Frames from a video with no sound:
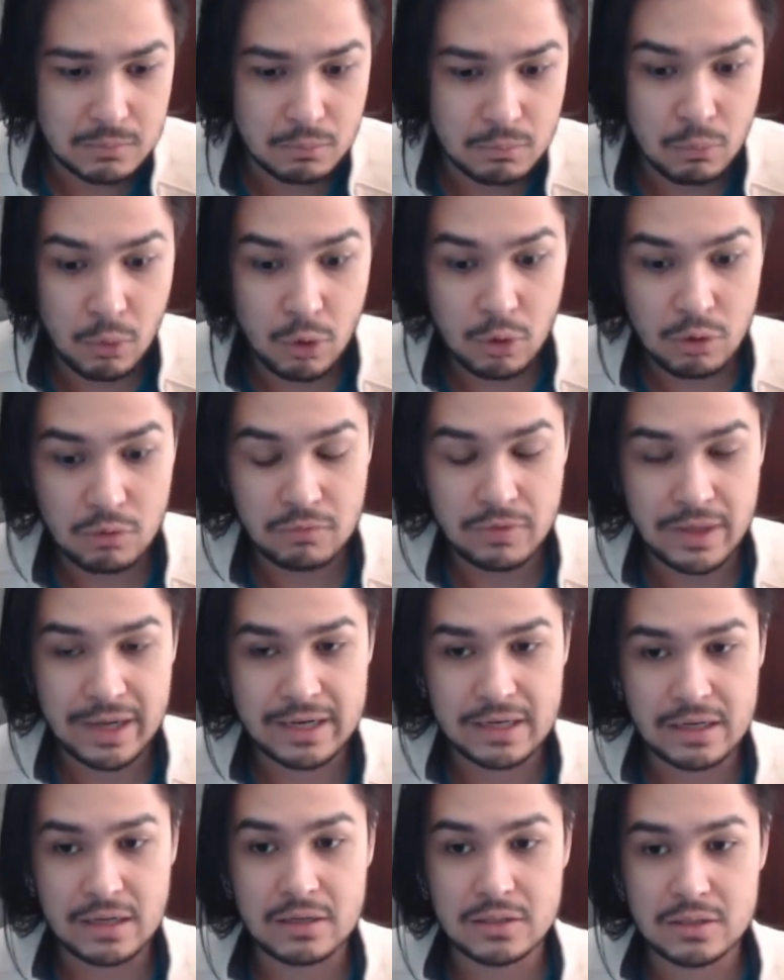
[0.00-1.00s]
more of
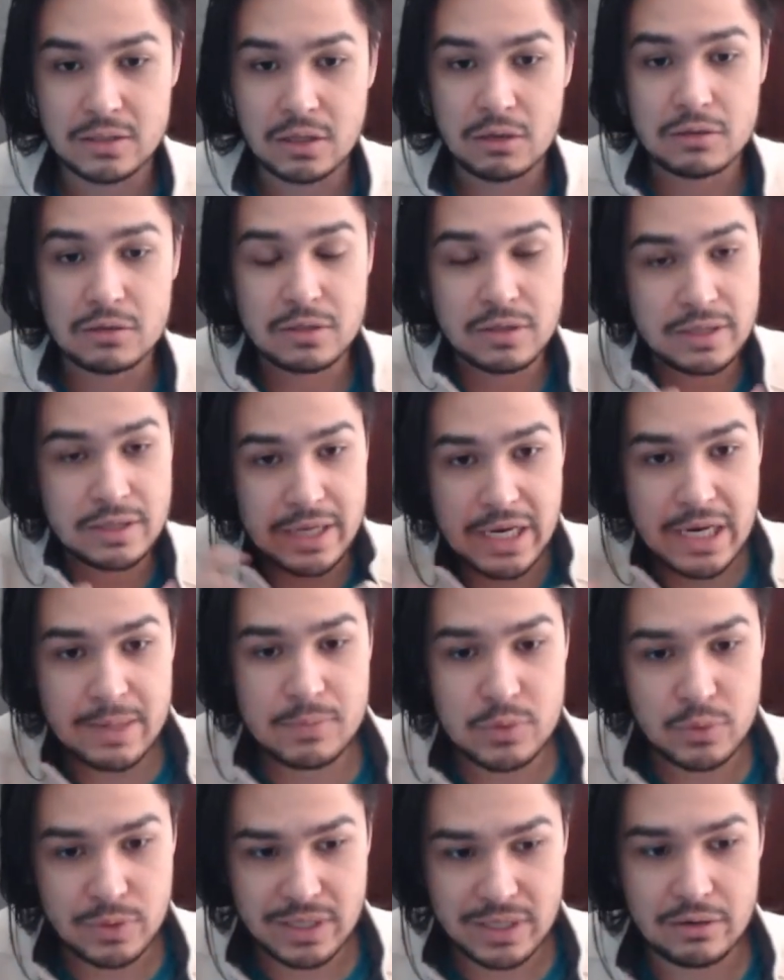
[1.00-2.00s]
like adult
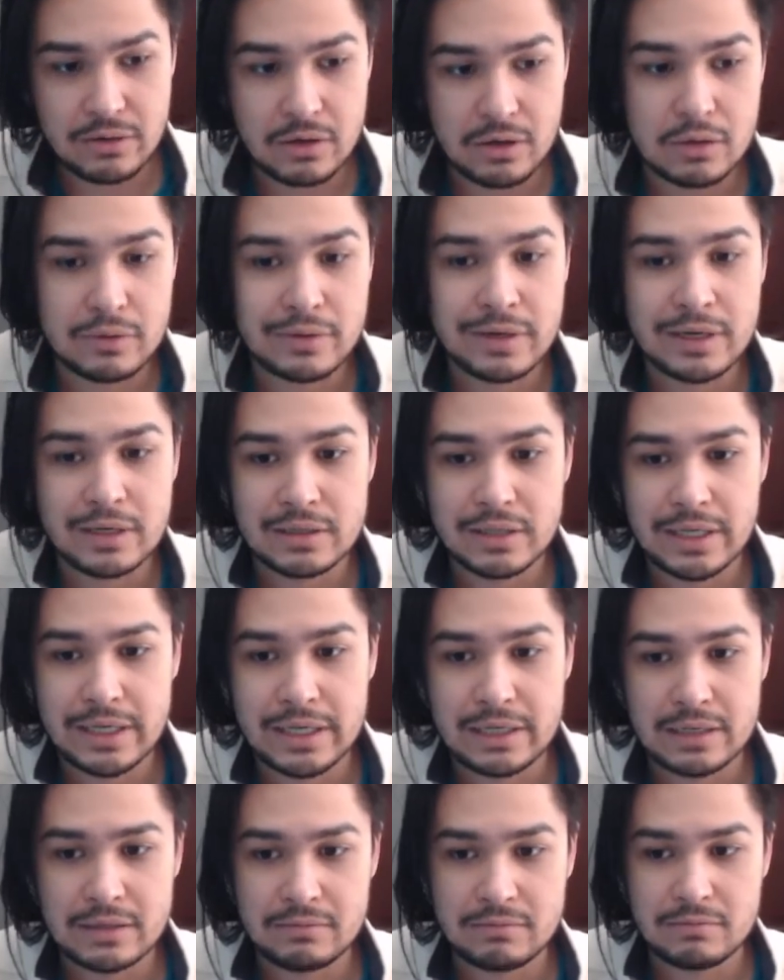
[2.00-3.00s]
themes without going
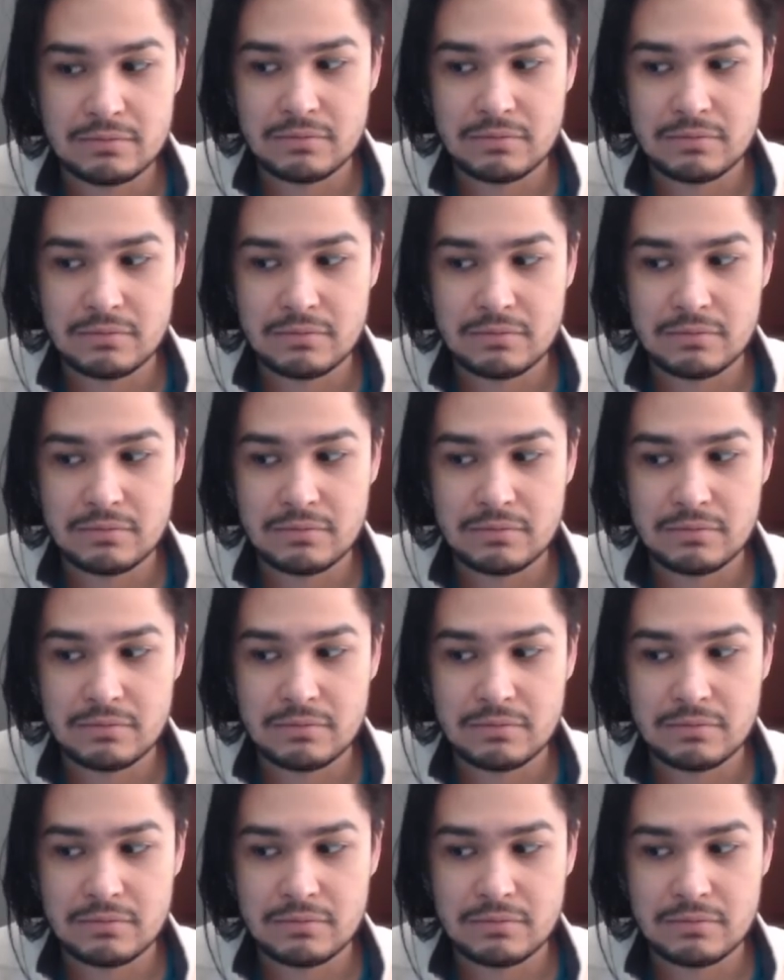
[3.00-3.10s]
like